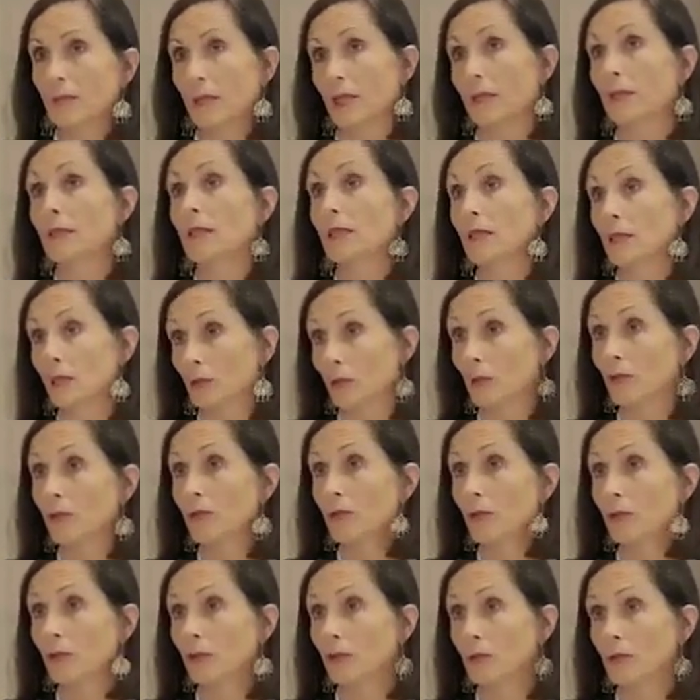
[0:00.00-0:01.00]
I think, is
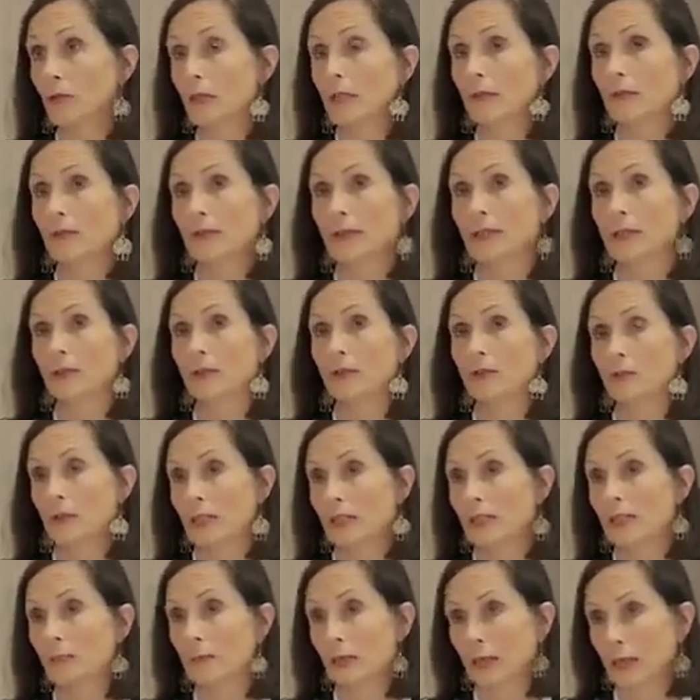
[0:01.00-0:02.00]
also, in fact, the
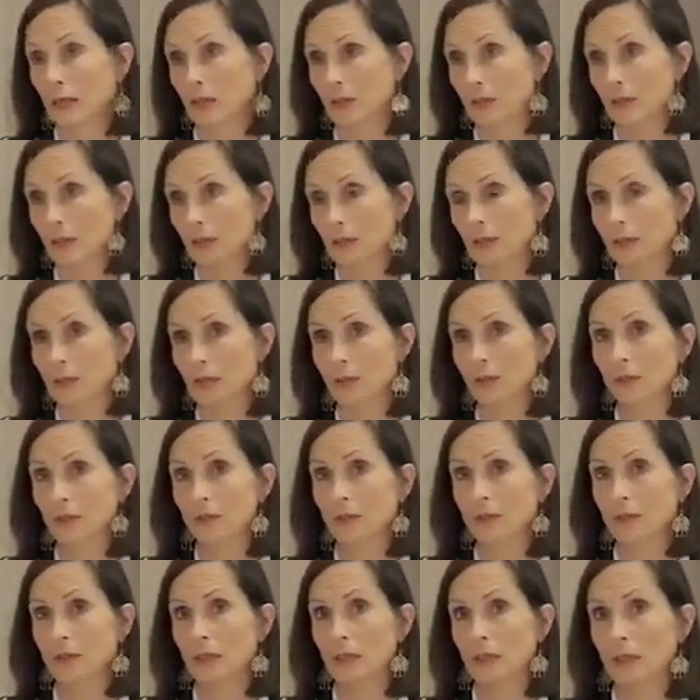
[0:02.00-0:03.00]
transparency that you
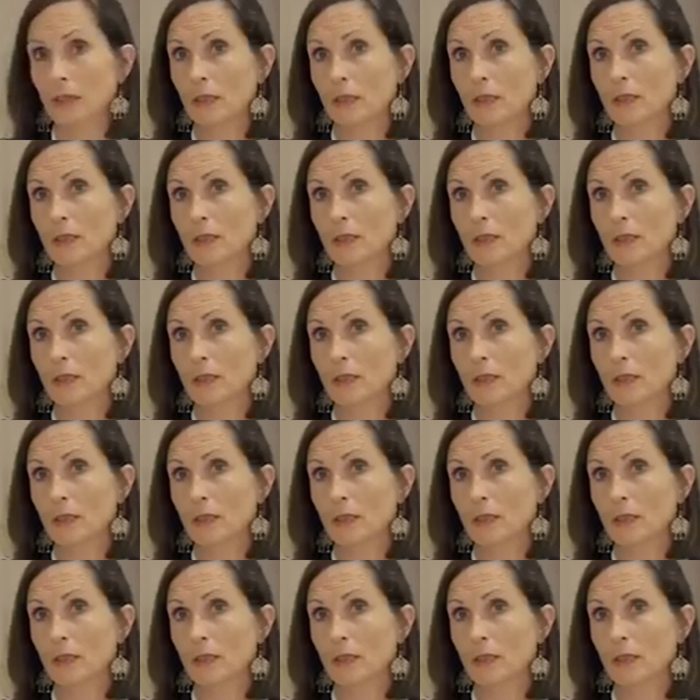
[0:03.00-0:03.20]
see,